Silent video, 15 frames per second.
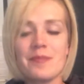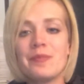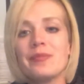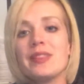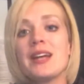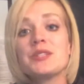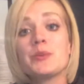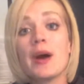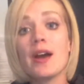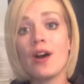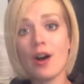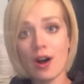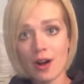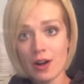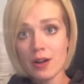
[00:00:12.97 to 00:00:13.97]
That's why
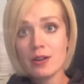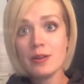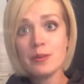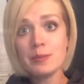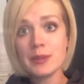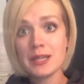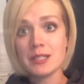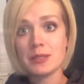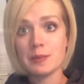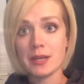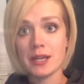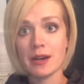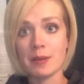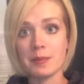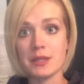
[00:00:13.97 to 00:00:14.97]
all B2B
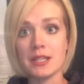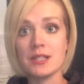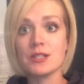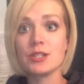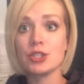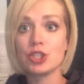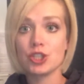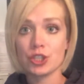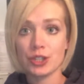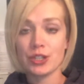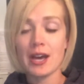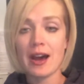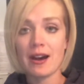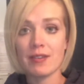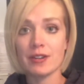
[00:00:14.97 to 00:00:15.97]
companies should
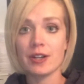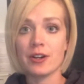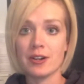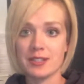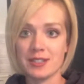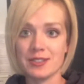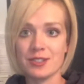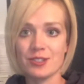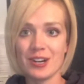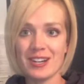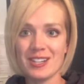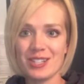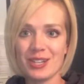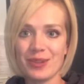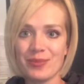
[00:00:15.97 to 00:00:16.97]
have a content
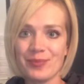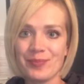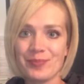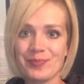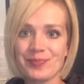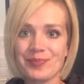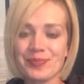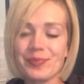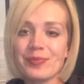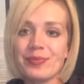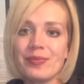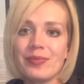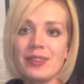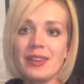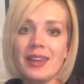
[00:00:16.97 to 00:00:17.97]
strategy.
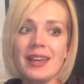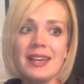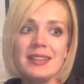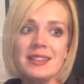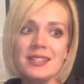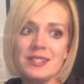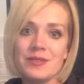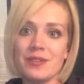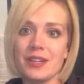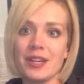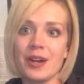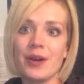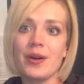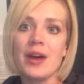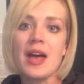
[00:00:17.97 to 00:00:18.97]
In this
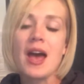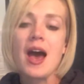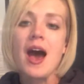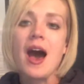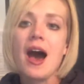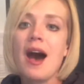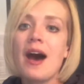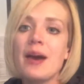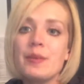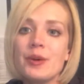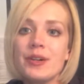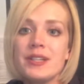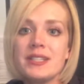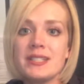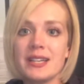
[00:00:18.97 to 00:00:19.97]
video, I'm
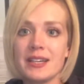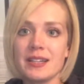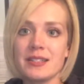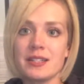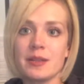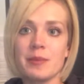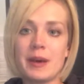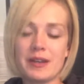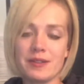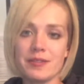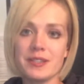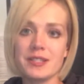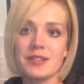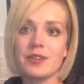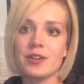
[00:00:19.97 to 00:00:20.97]
going to dig into the
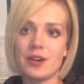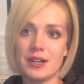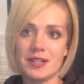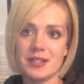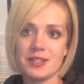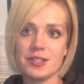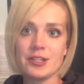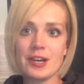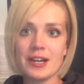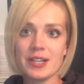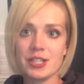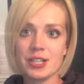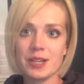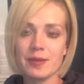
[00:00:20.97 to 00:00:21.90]
benefits of a content strategy.